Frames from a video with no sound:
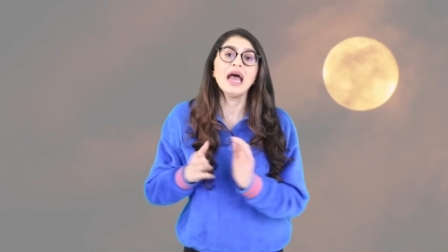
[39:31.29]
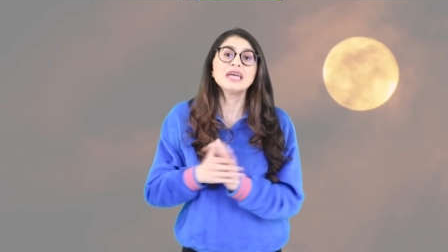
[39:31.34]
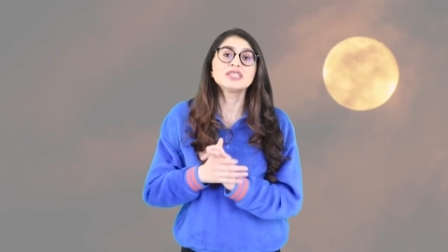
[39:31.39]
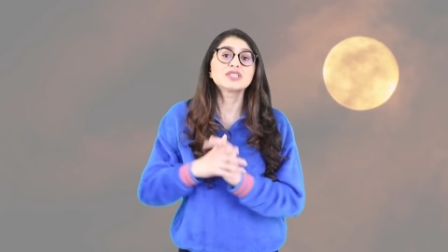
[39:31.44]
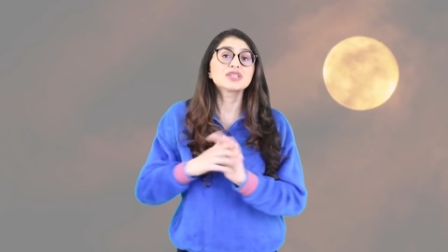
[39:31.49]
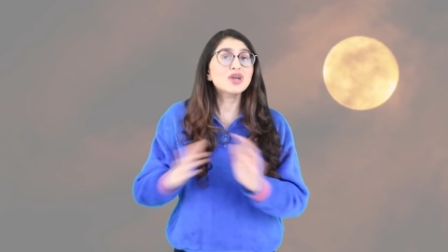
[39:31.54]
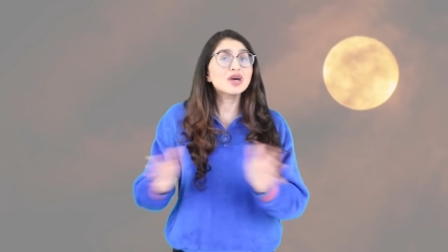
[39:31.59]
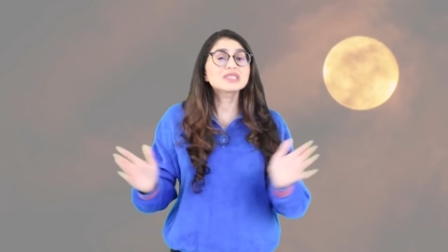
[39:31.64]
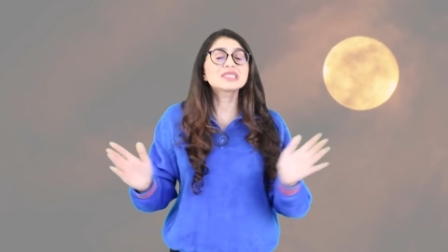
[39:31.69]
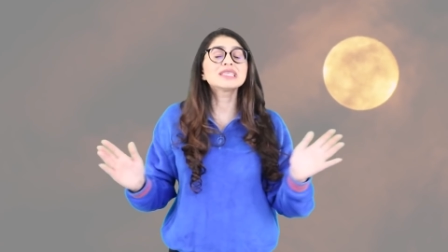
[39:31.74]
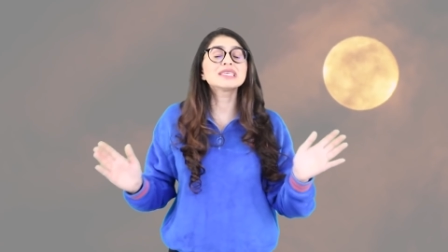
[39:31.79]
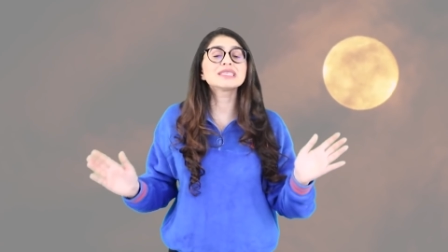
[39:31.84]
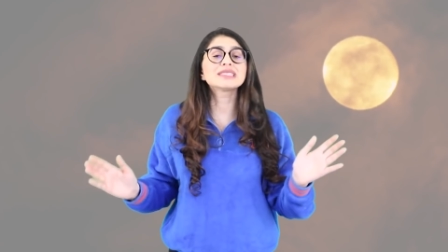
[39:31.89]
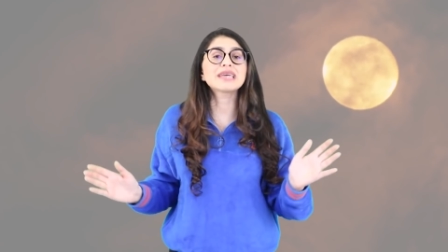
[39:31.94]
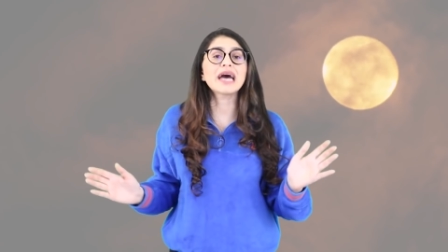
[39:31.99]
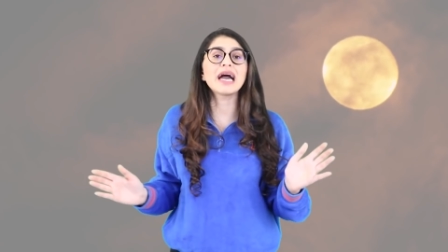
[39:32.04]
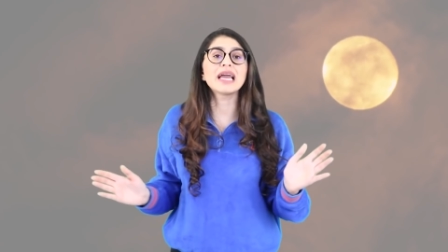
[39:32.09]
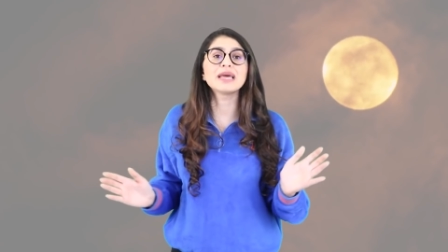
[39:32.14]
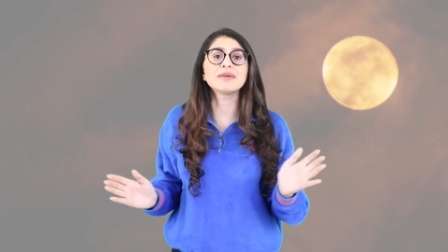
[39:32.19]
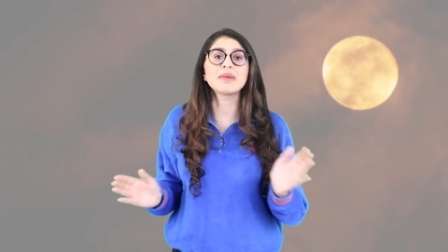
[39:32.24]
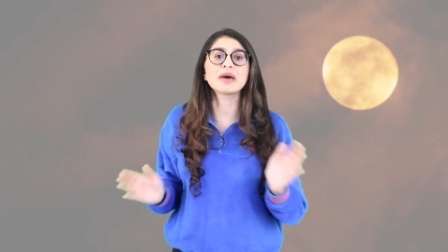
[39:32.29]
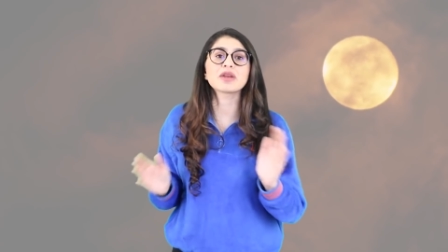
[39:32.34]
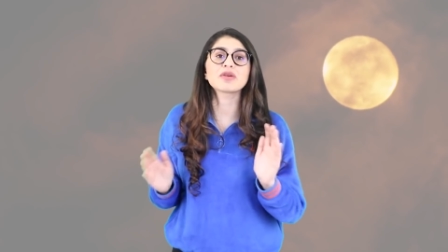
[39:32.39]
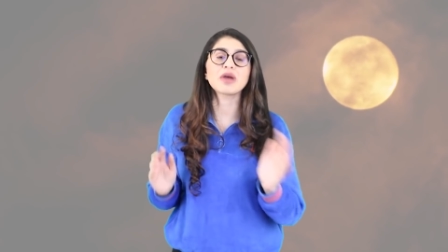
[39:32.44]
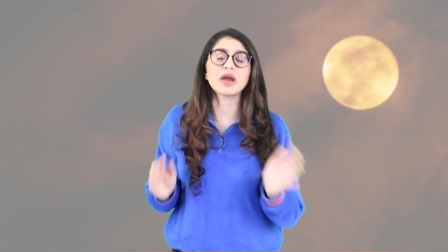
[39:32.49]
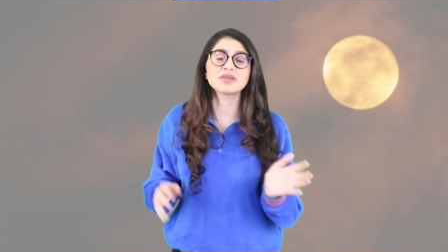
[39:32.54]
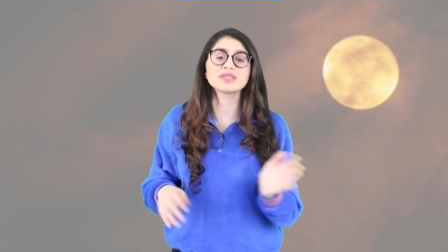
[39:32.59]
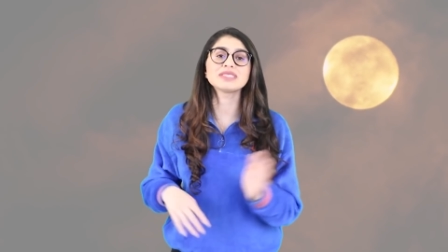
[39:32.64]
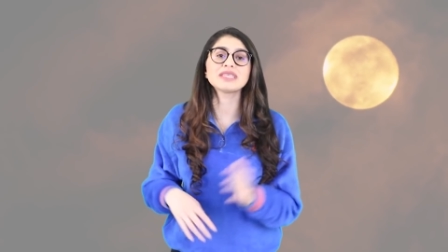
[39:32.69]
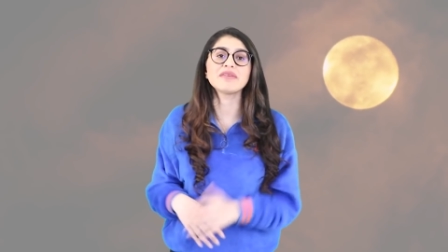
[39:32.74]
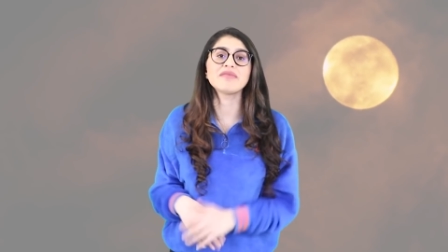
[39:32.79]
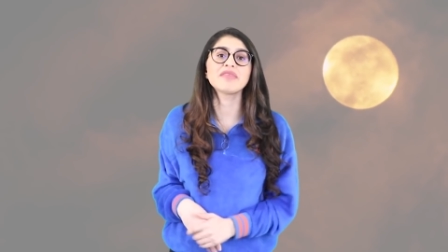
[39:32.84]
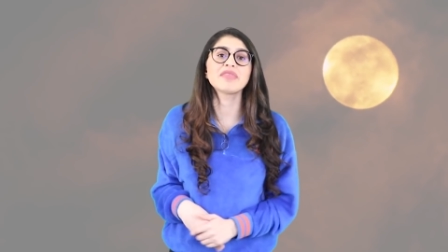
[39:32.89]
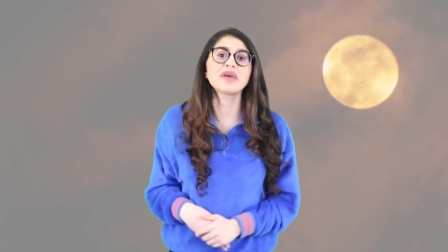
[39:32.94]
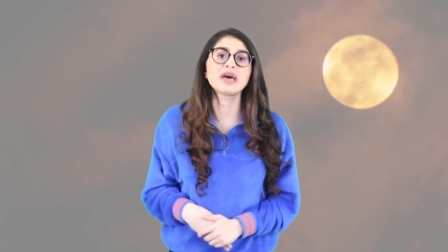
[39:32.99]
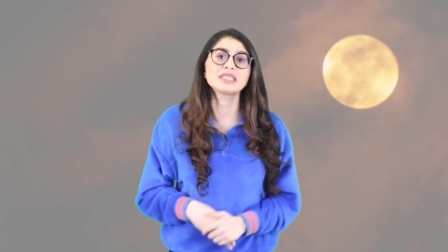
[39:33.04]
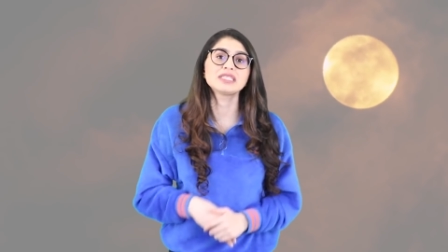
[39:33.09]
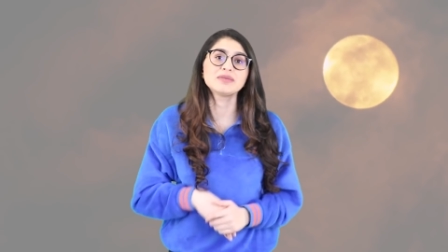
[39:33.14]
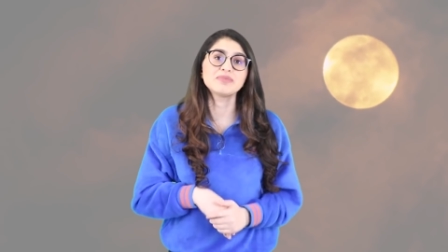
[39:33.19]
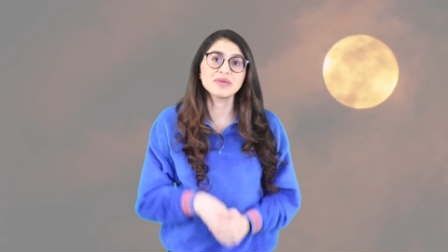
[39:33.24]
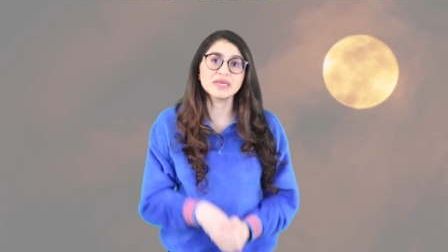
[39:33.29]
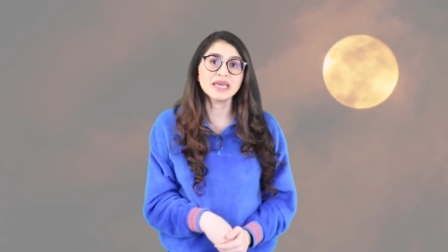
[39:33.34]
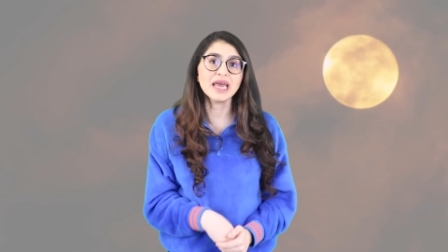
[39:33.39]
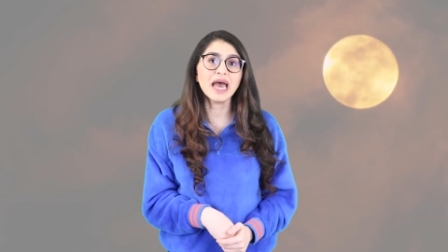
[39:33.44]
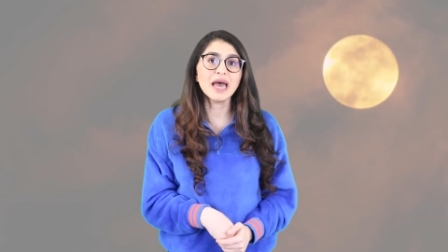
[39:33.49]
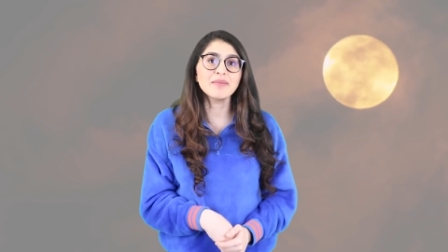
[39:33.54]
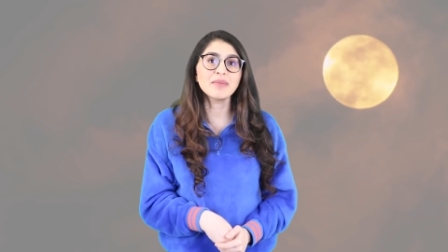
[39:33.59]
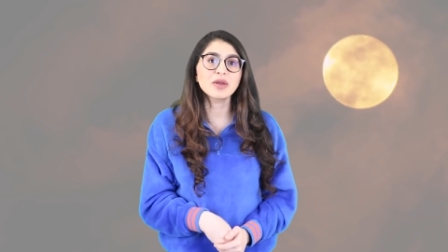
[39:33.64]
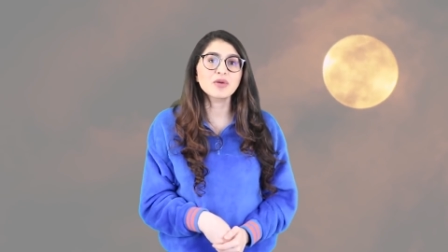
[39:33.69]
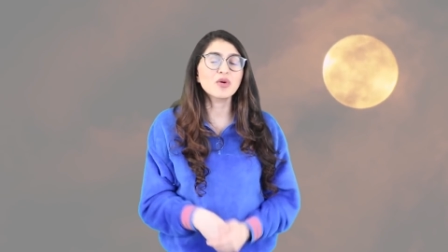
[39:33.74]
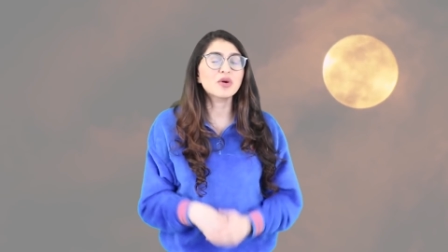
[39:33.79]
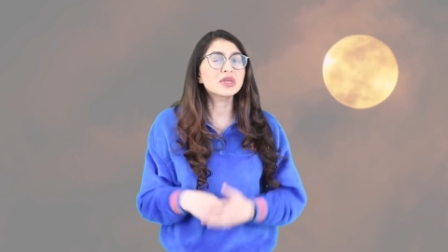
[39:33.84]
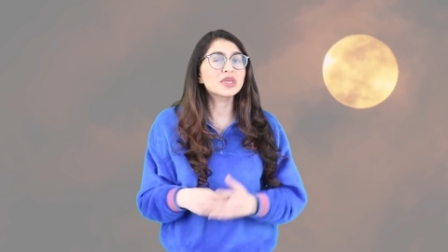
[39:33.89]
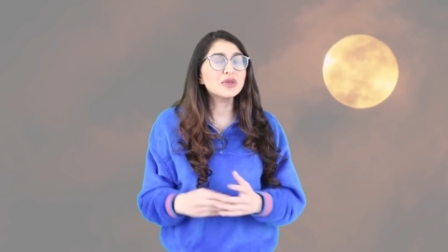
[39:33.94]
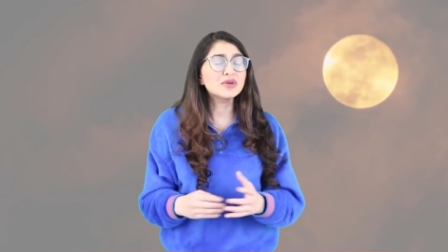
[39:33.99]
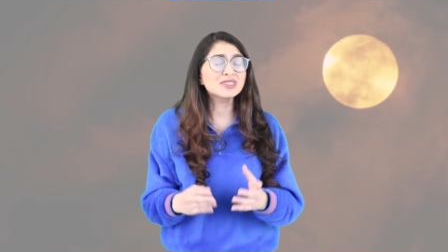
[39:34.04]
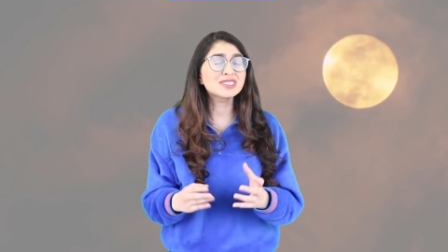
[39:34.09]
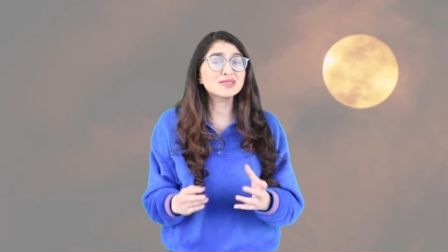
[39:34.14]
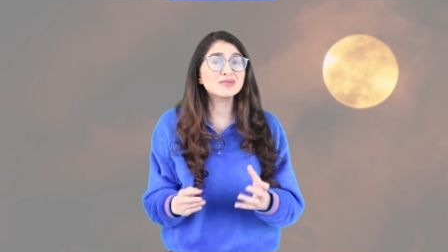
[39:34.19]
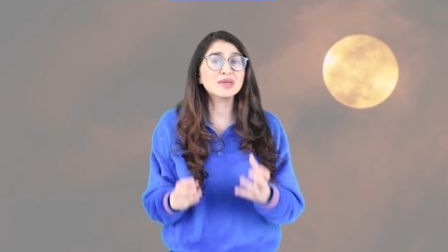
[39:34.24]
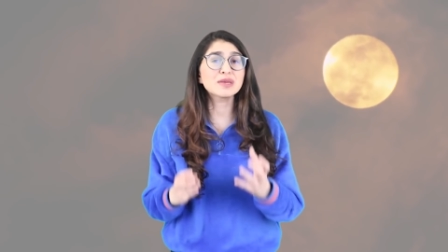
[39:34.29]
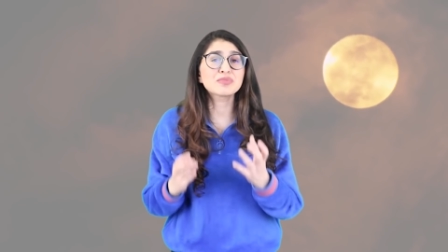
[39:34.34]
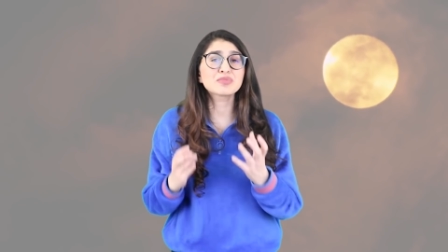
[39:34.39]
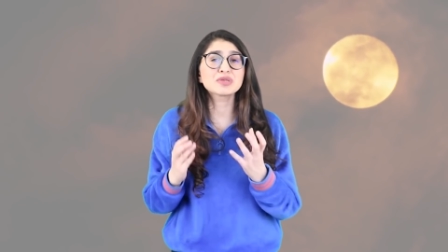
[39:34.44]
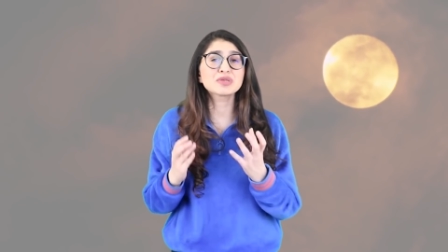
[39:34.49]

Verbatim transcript: She got to the asylum at around 7.30pm and what used to be a